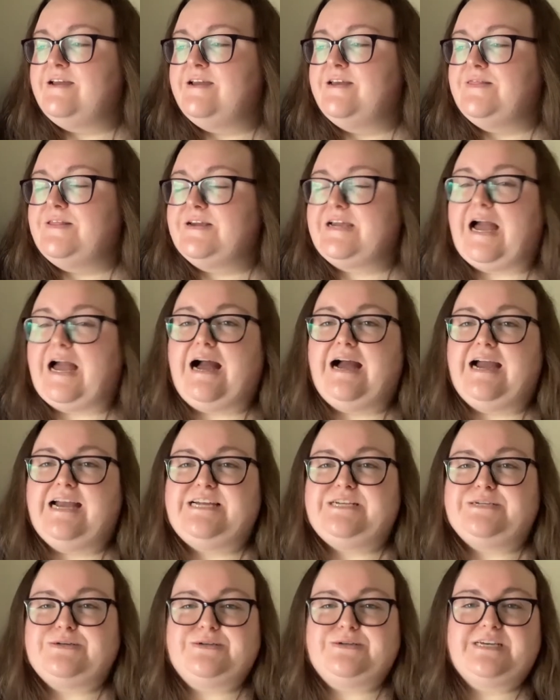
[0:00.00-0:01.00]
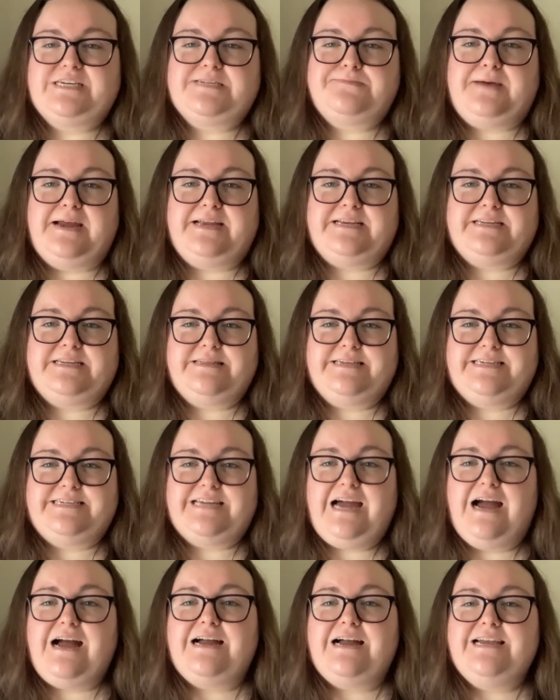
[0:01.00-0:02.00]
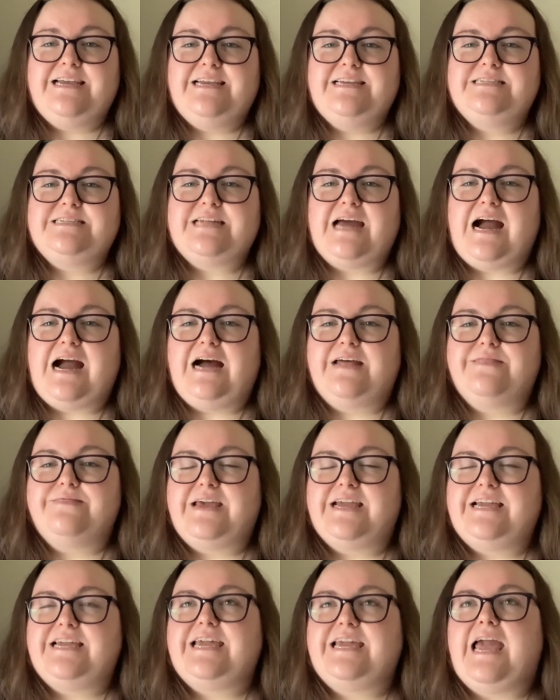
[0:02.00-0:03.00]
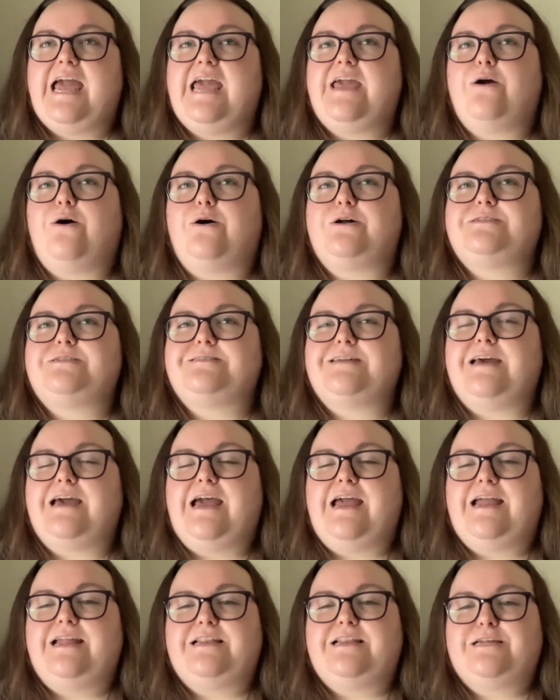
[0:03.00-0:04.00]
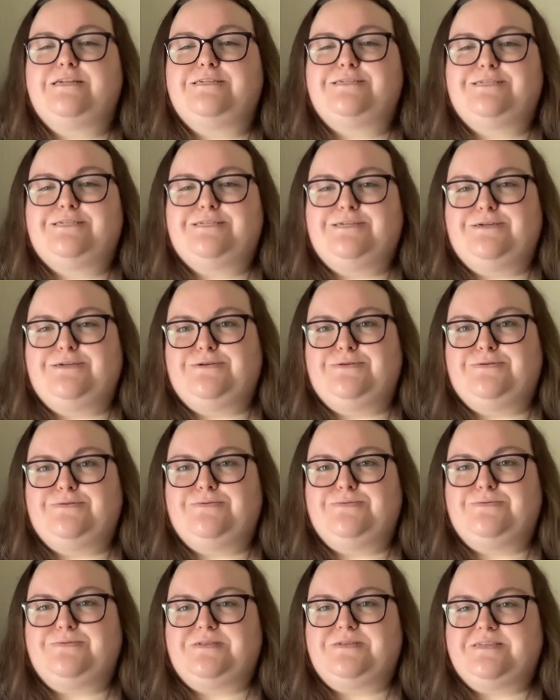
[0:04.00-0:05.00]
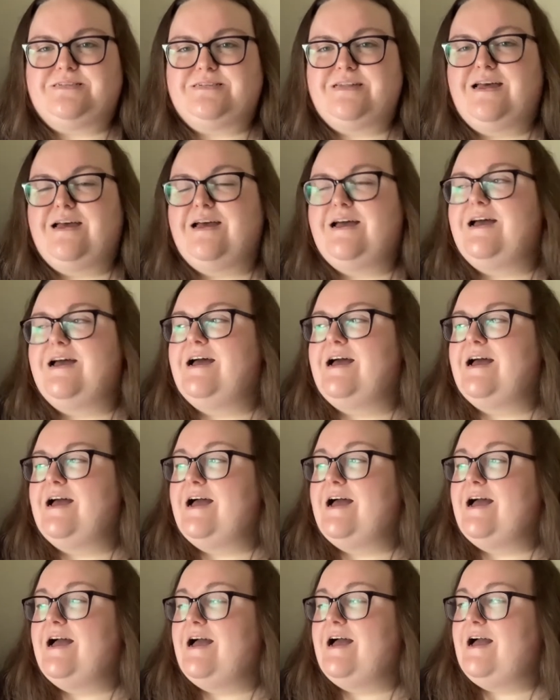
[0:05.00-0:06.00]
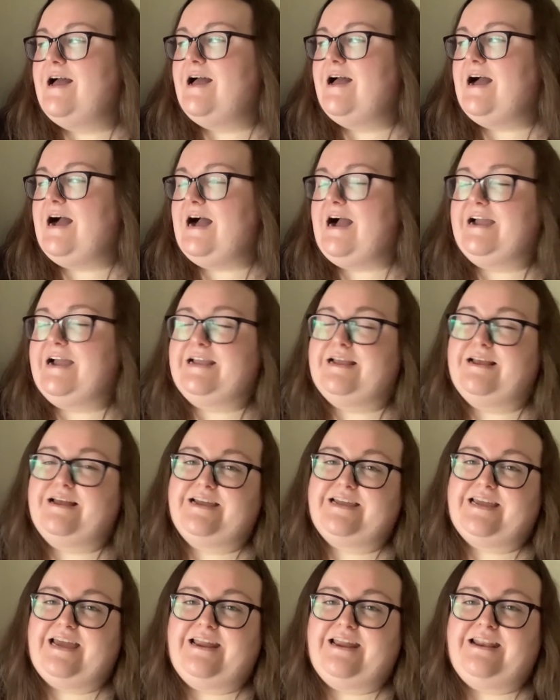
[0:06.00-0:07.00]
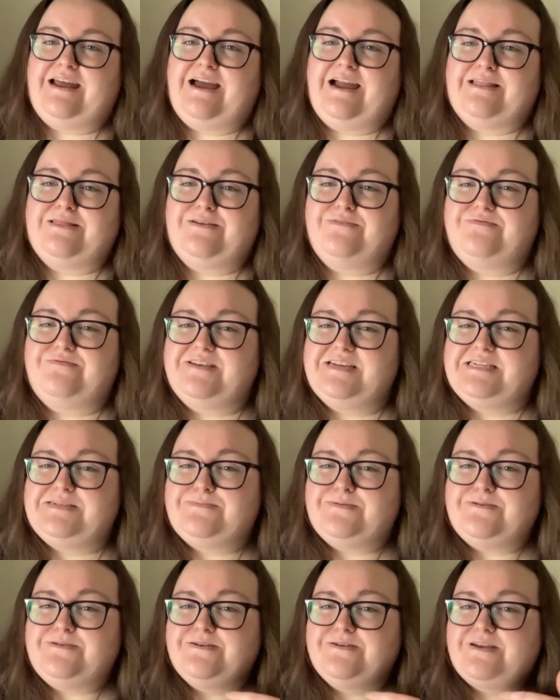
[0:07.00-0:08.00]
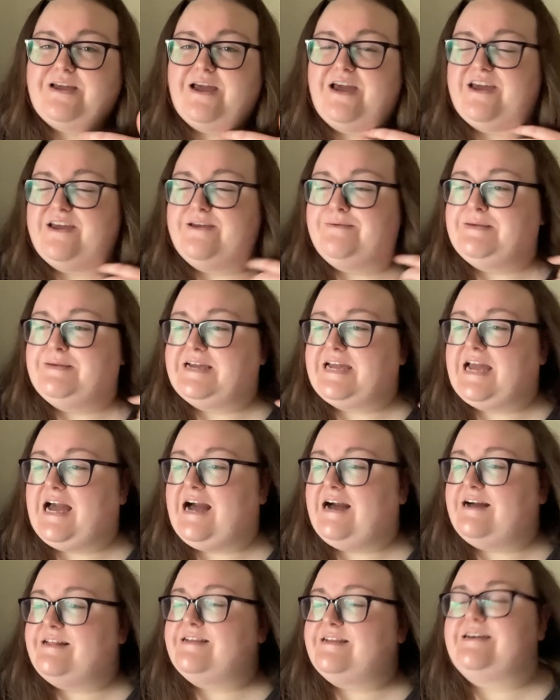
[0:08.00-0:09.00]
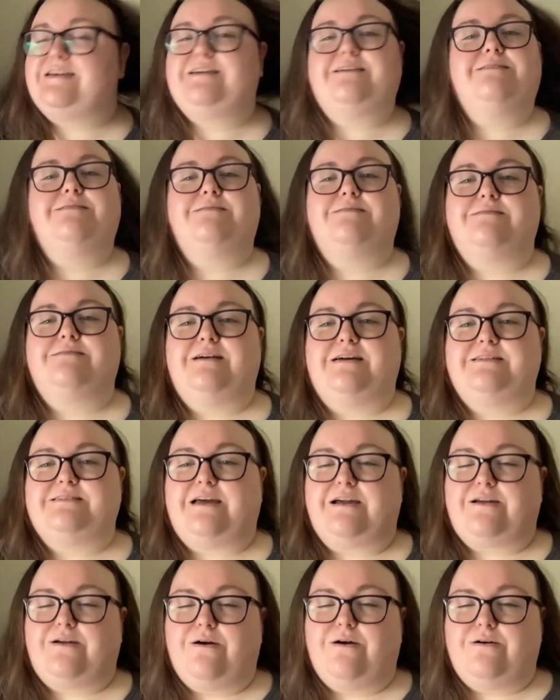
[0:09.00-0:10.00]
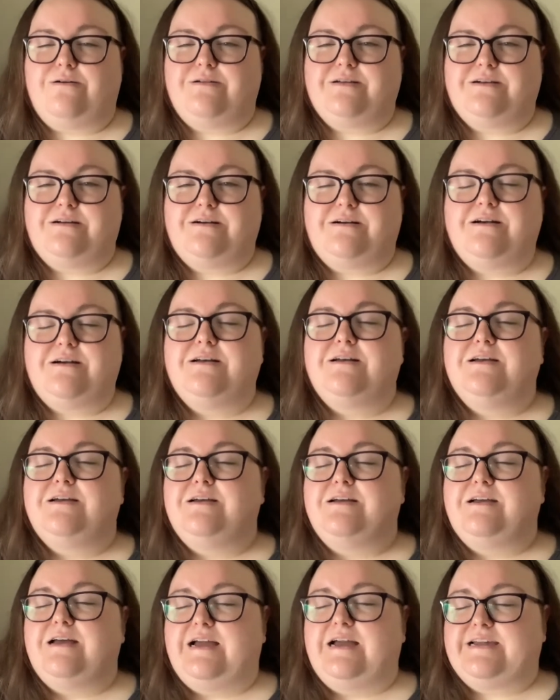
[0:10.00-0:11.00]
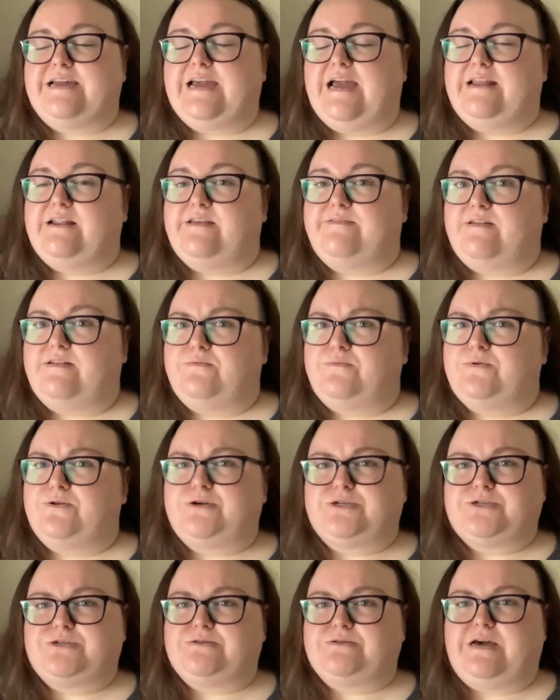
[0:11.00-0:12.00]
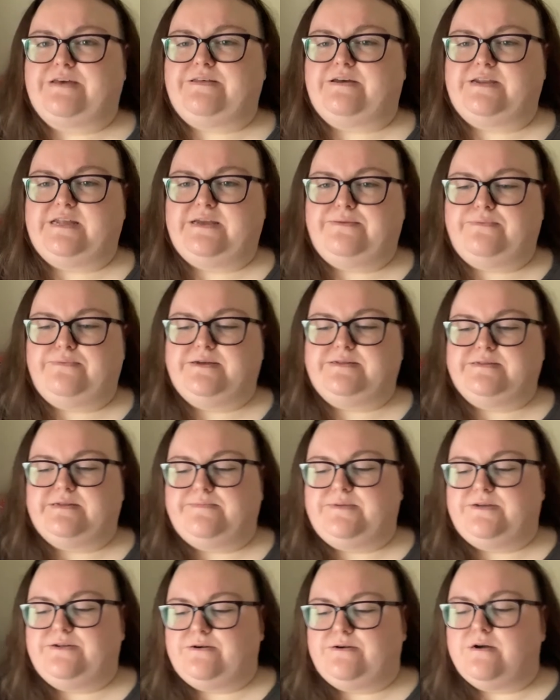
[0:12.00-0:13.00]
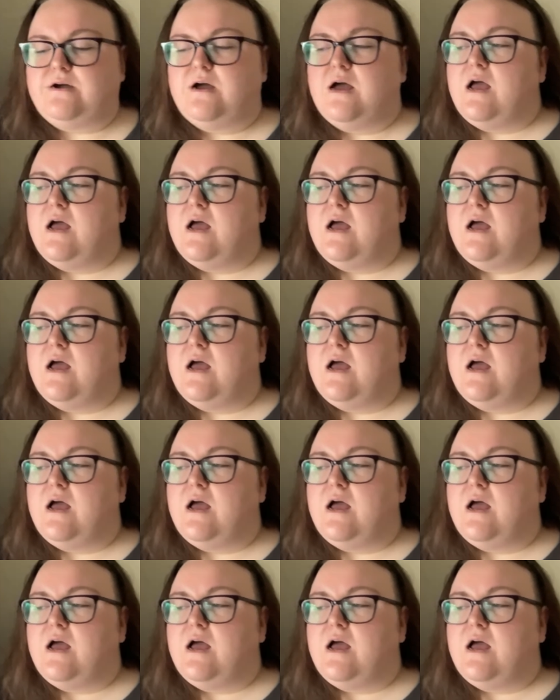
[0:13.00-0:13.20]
The guide unexpectedly dies and then chaos ensues. I love this book. Callie, as I call her. Again, if anyone knows she doesn't like that name, please let me know.